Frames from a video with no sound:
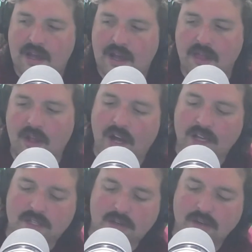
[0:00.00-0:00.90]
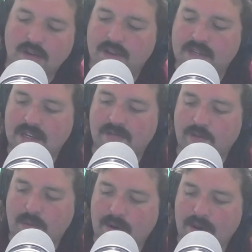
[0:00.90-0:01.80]
a loss early on the season. If you
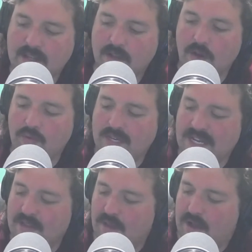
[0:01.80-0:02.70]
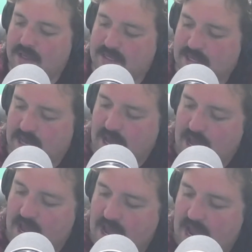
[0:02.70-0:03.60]
remember, a nice little OT loss.
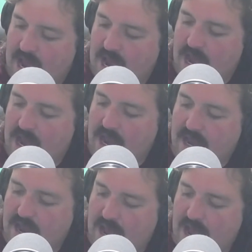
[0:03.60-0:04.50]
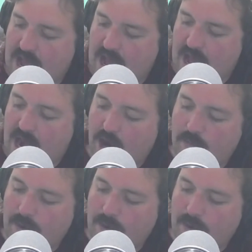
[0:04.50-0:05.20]
And I don't